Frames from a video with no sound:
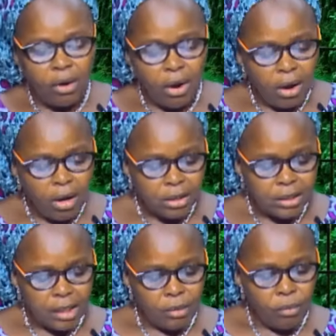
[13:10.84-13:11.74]
God
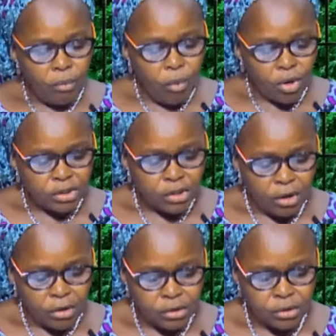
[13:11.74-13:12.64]
wants
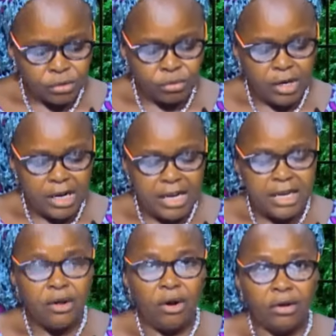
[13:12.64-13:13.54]
us to
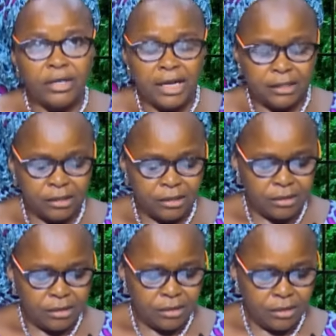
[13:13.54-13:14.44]
lead
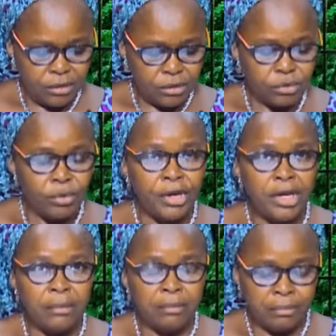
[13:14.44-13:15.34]
others to
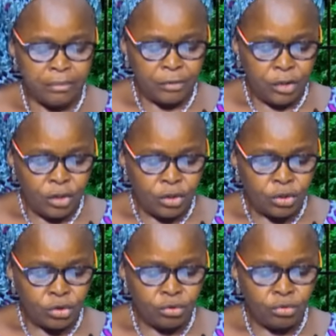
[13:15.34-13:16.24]
Him
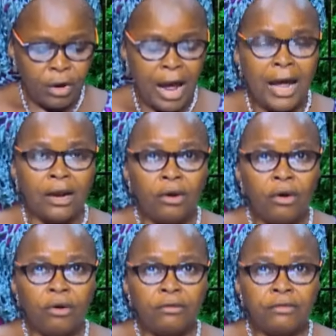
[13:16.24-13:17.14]
through our
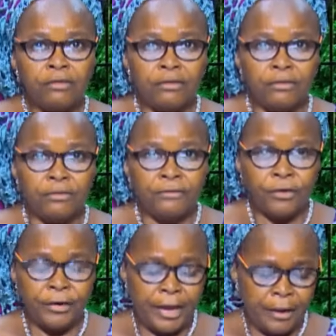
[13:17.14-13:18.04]
love
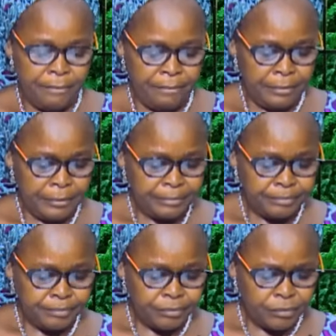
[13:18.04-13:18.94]
for them.
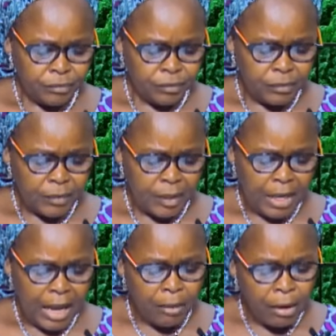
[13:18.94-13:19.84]

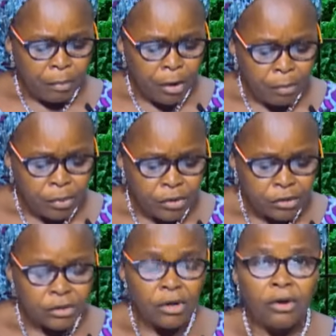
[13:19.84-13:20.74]
Our
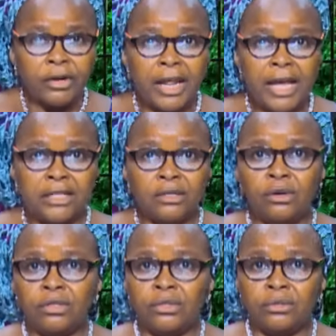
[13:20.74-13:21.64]
purpose on earth
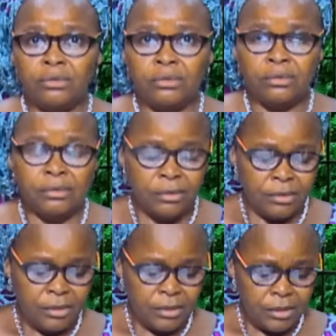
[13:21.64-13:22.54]
also
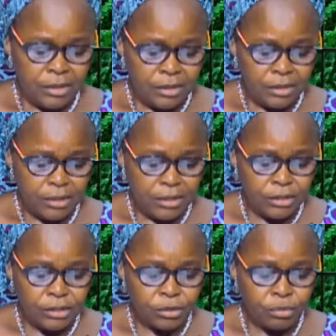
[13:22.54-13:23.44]

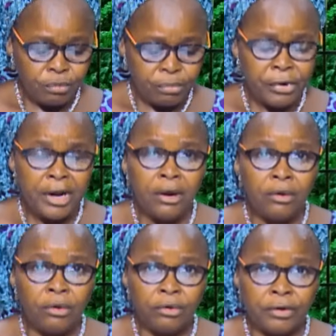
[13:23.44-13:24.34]
is to bring
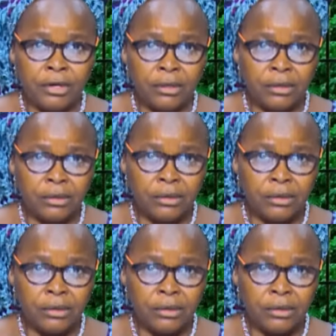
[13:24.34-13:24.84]
glory